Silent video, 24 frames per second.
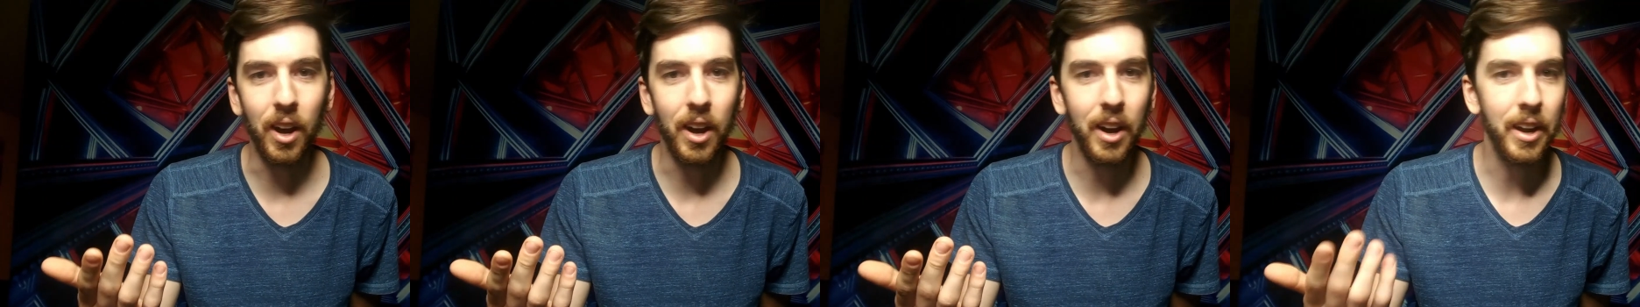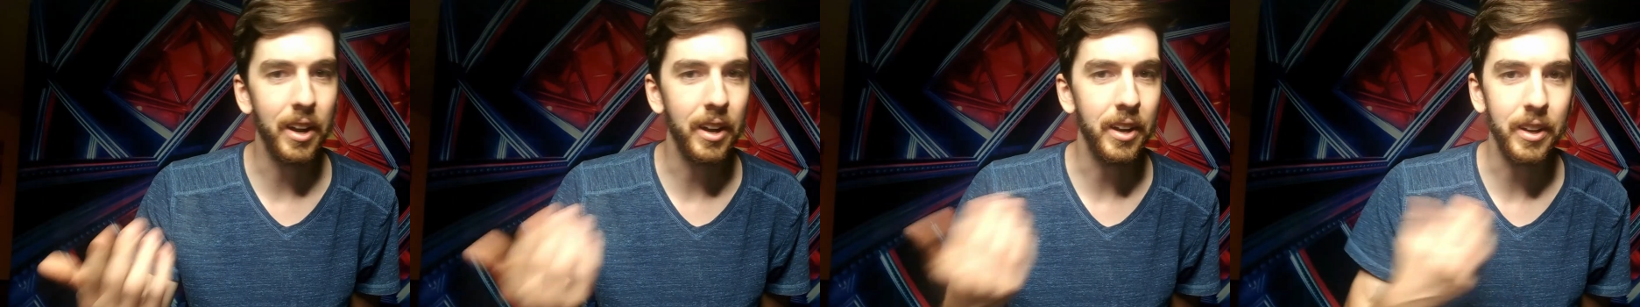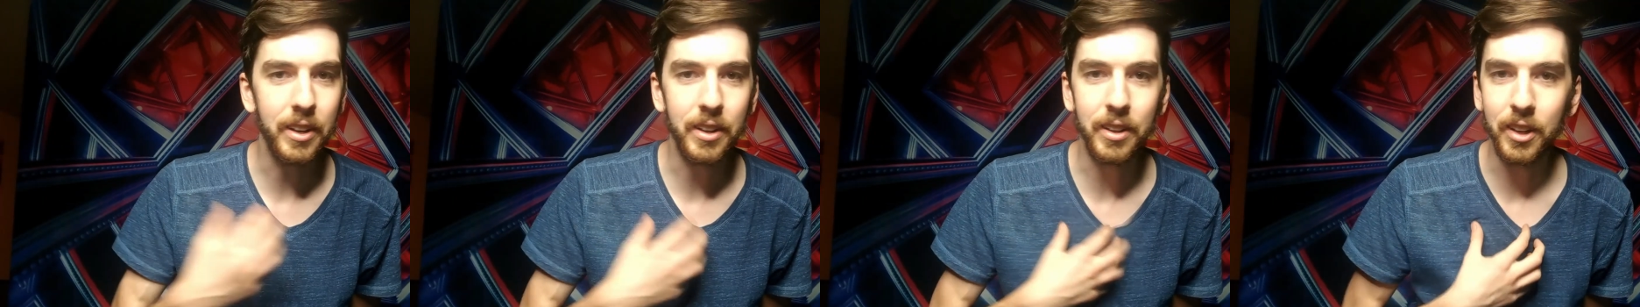
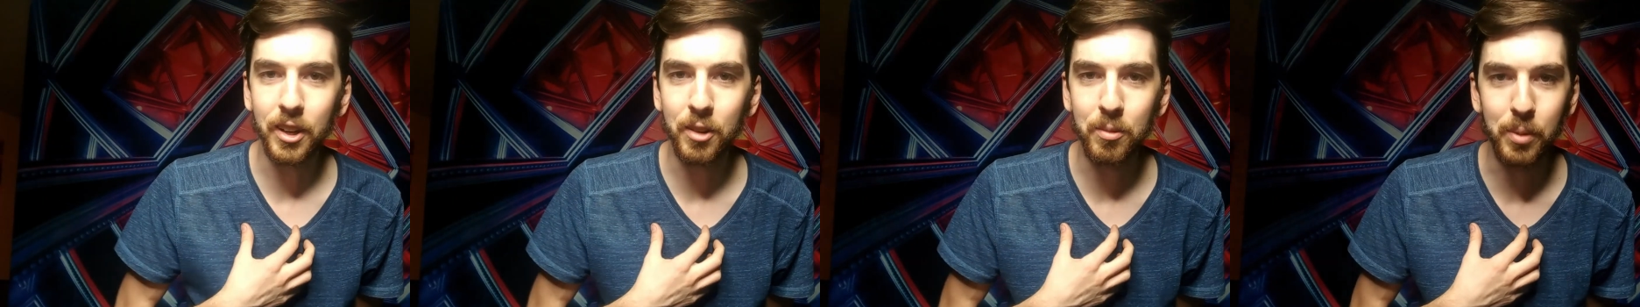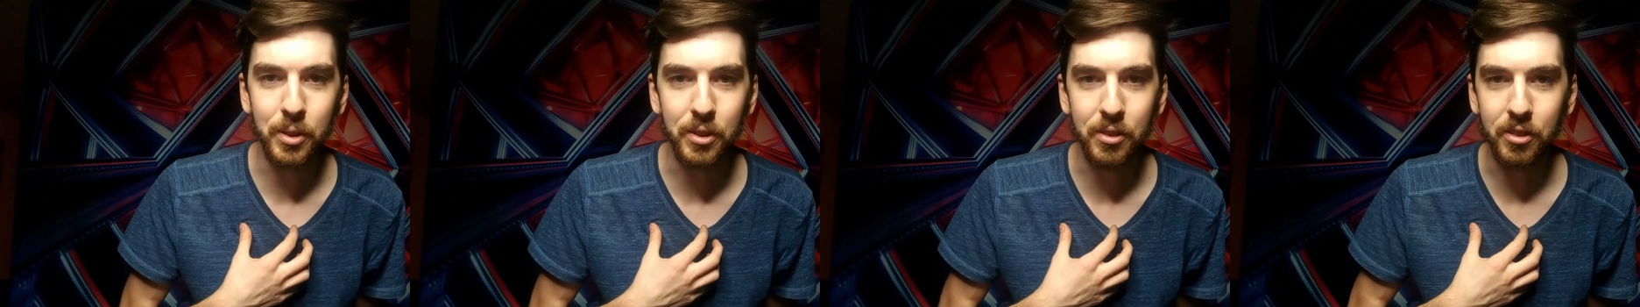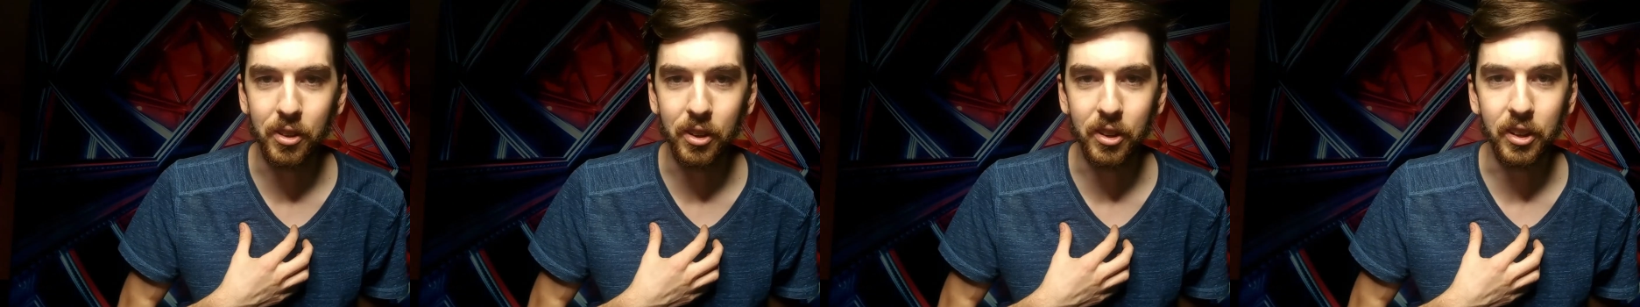I
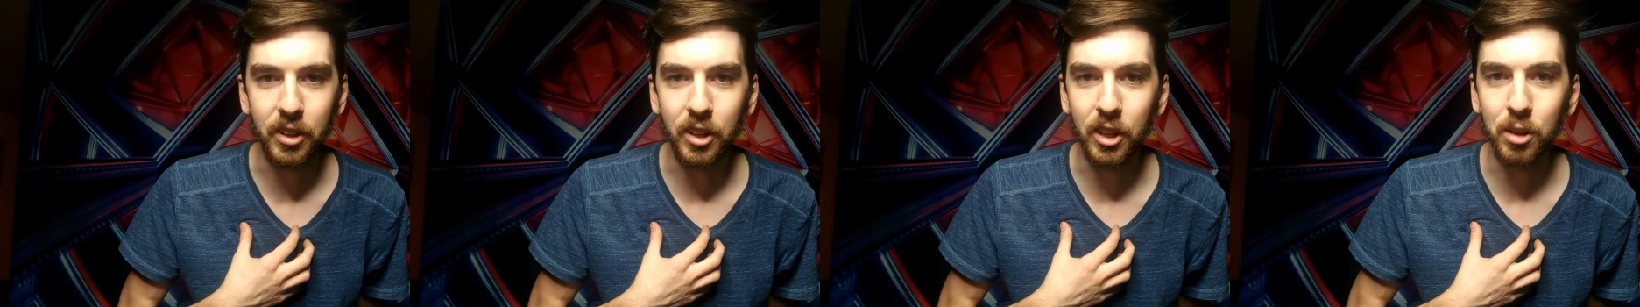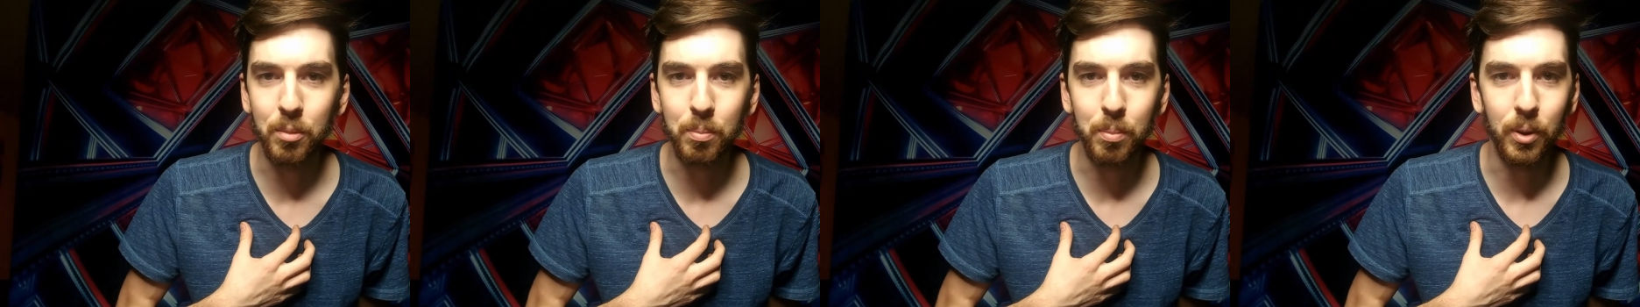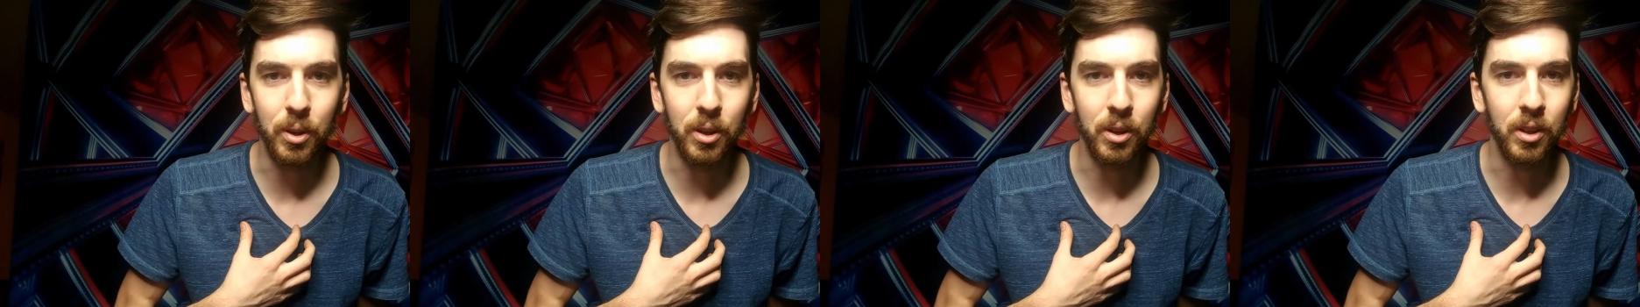have been studying
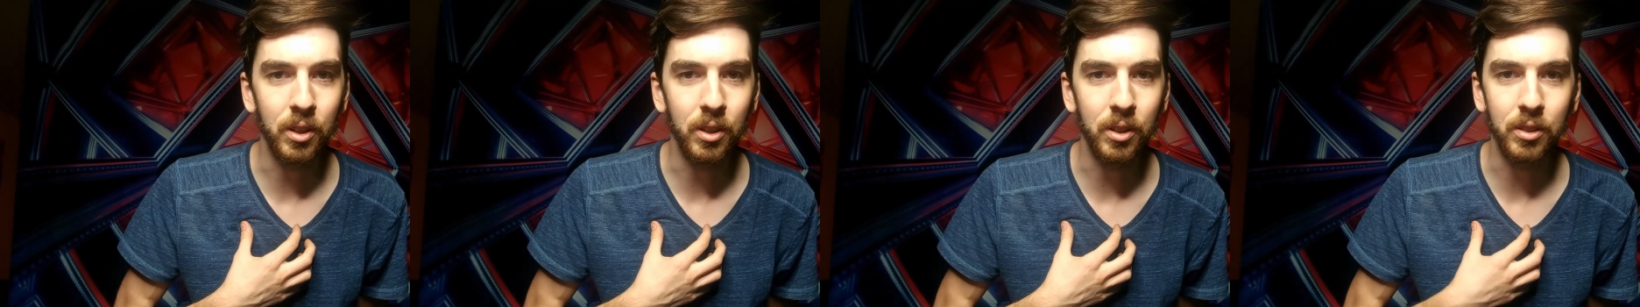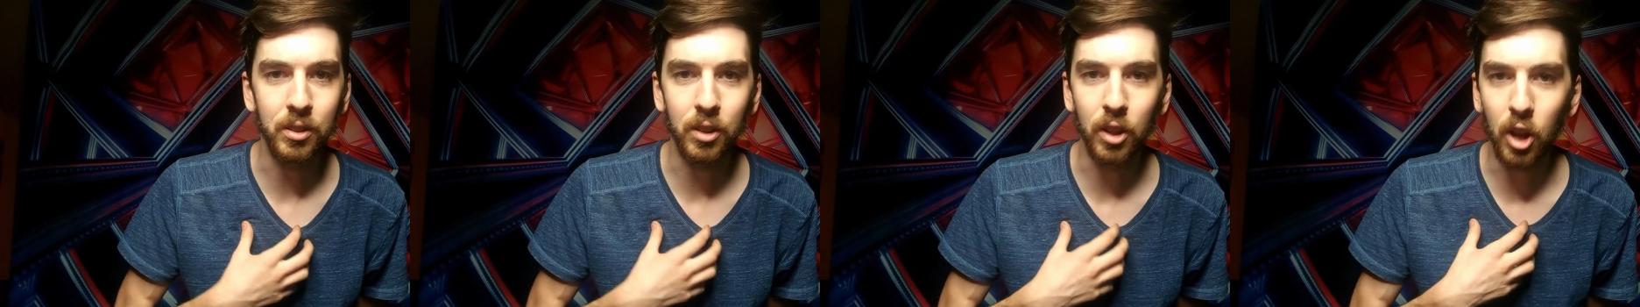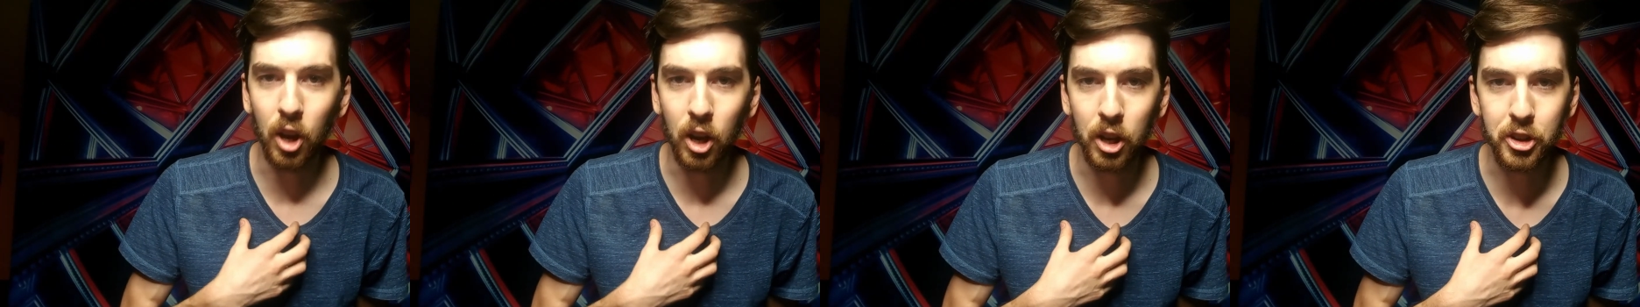up
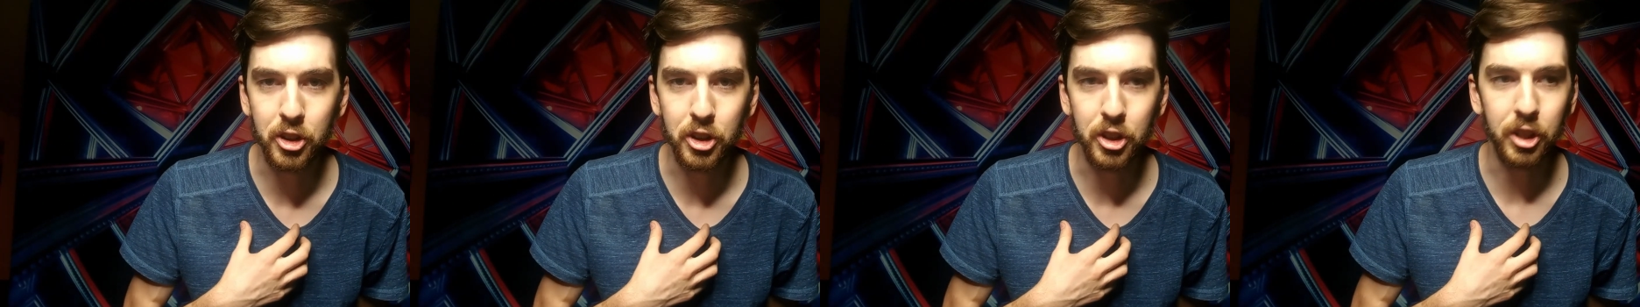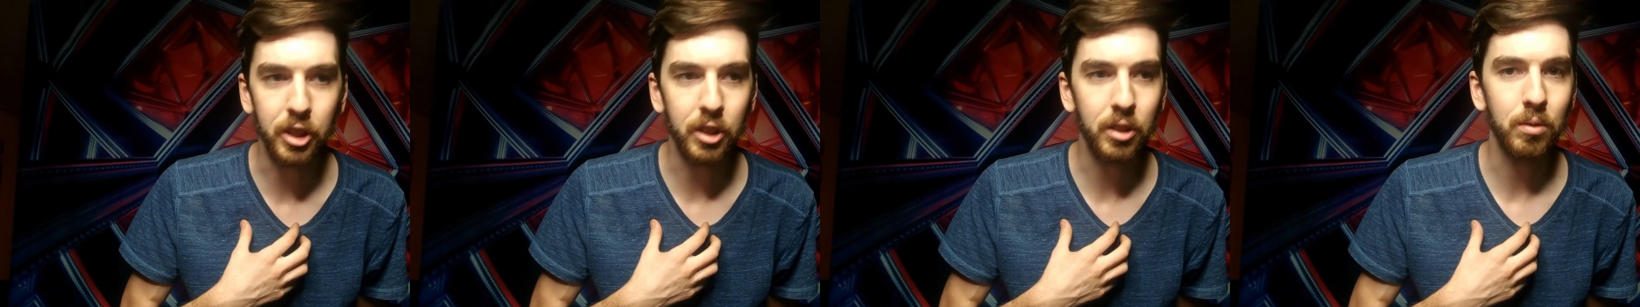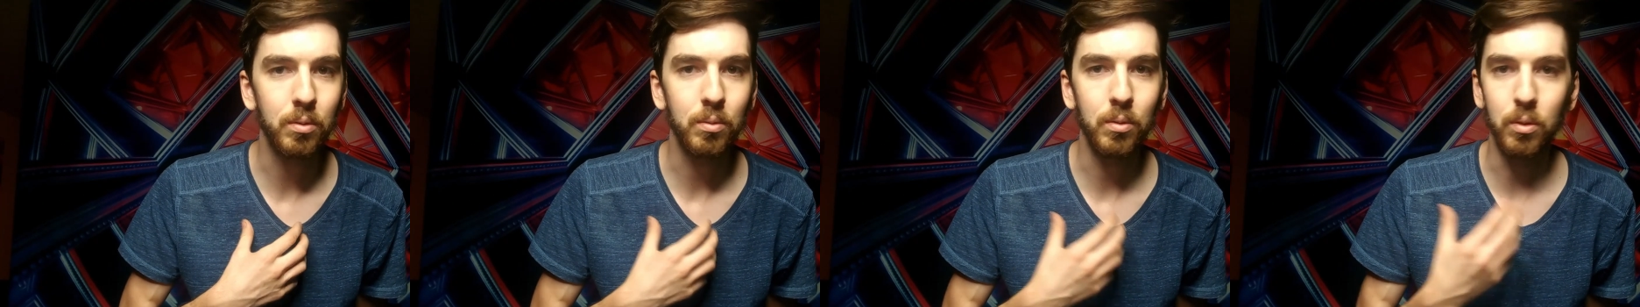on
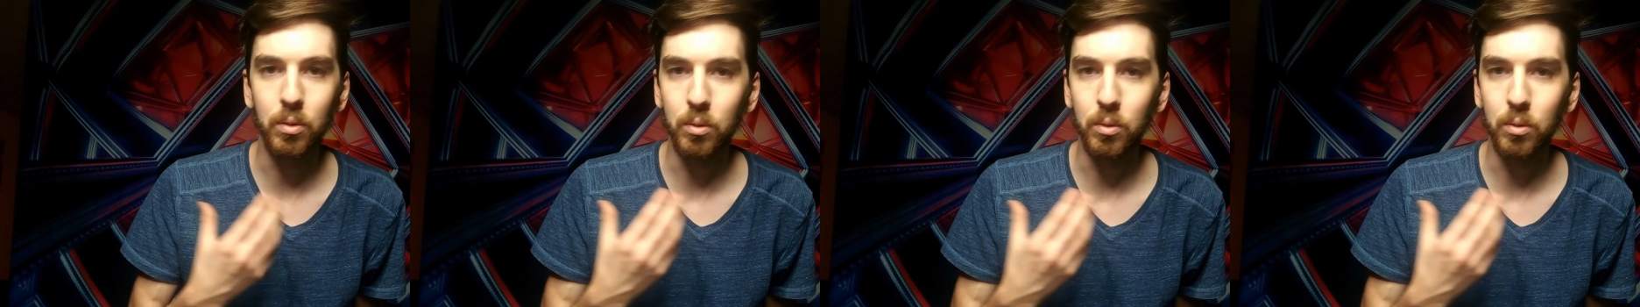logic,